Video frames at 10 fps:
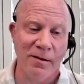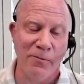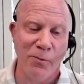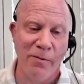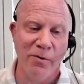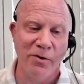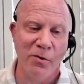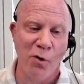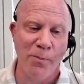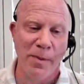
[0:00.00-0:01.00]
If we were
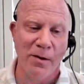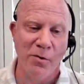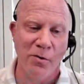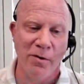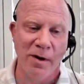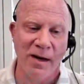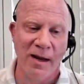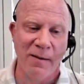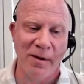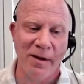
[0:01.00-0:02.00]
to open the door on
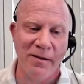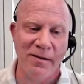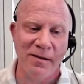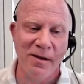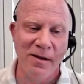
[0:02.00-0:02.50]
that place,